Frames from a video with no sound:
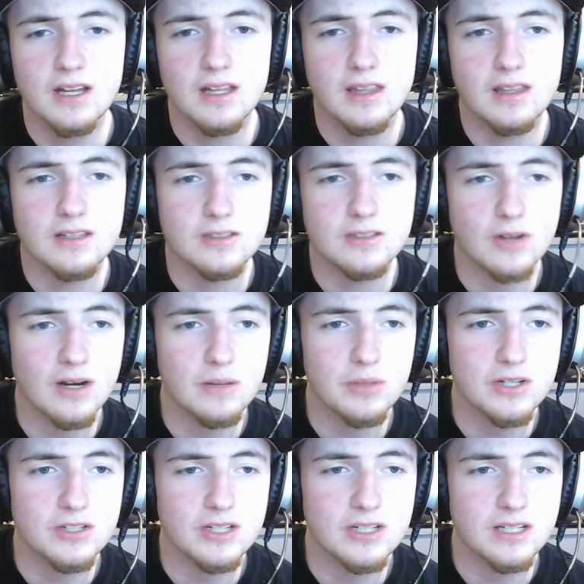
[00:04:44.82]
Starting
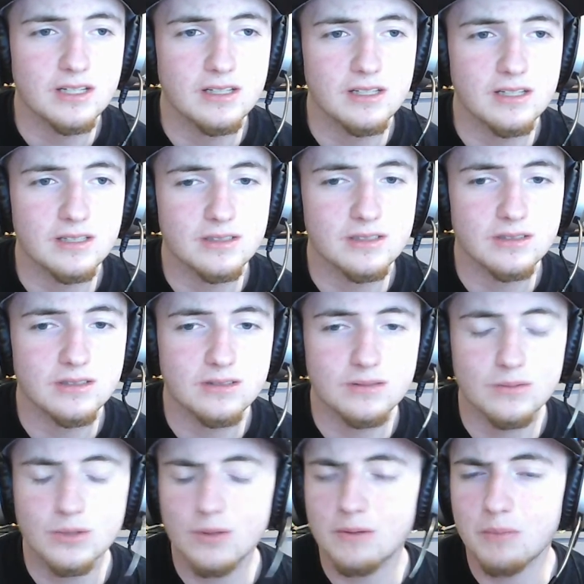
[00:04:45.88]
pitching is
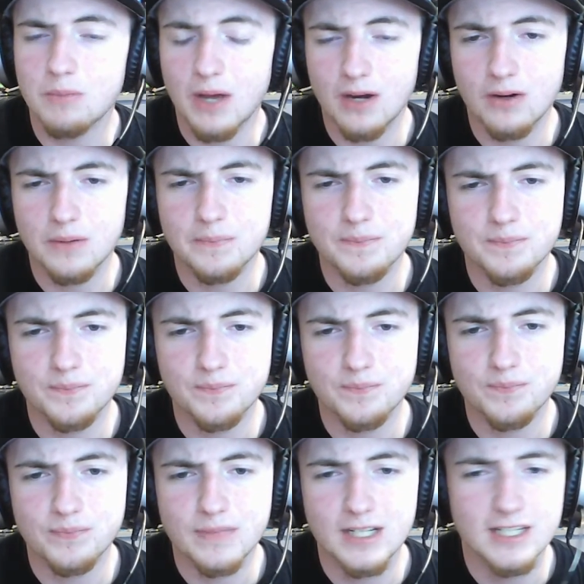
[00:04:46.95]
doing better.
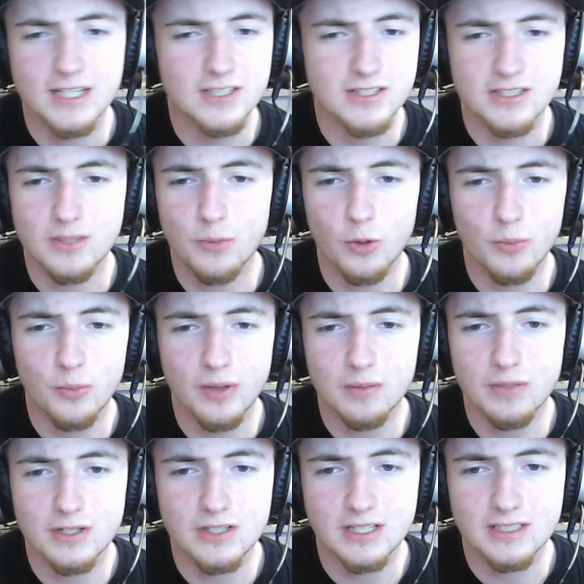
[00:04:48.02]
It's just the bullpen
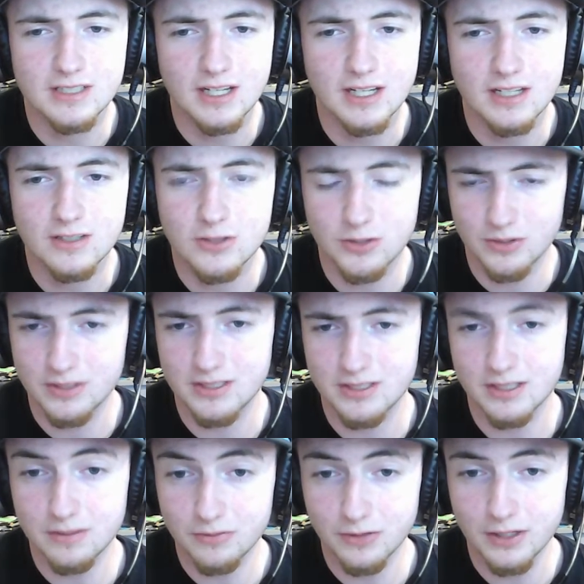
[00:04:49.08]
pitching is kind of shooting us in the
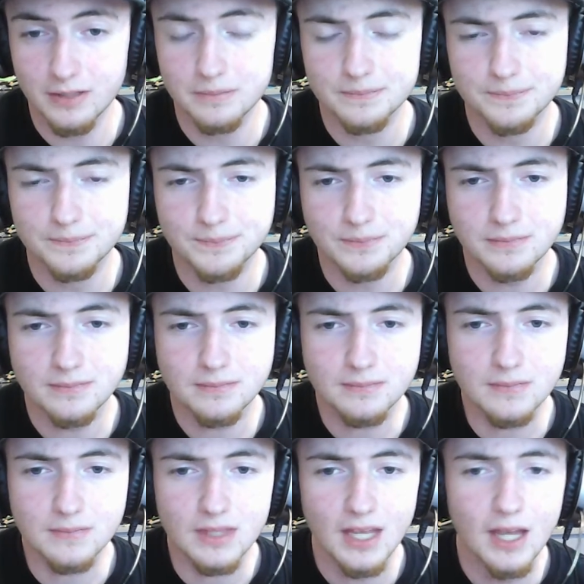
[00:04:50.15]
foot.
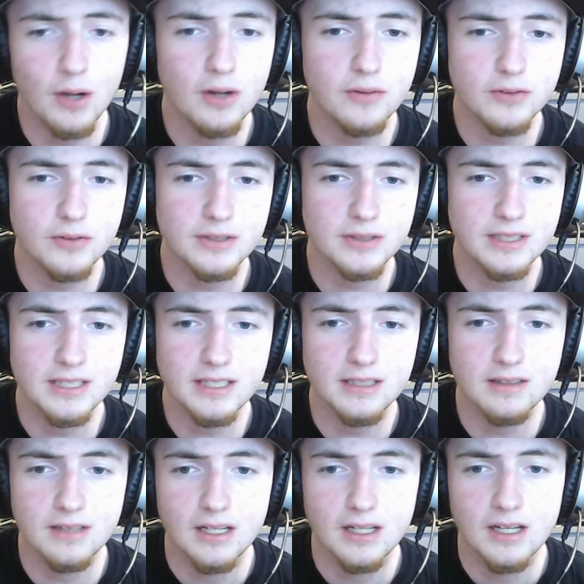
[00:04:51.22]
However, it did
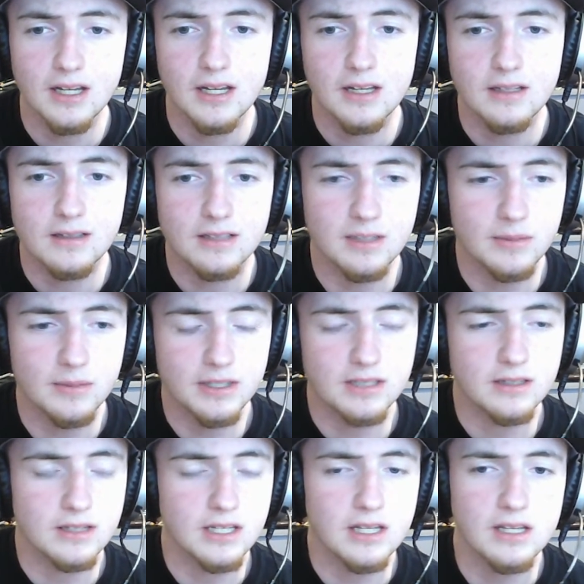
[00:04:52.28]
limit
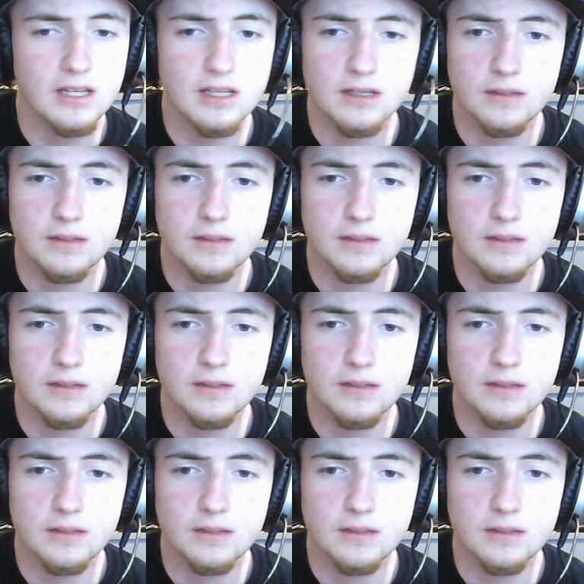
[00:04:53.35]
the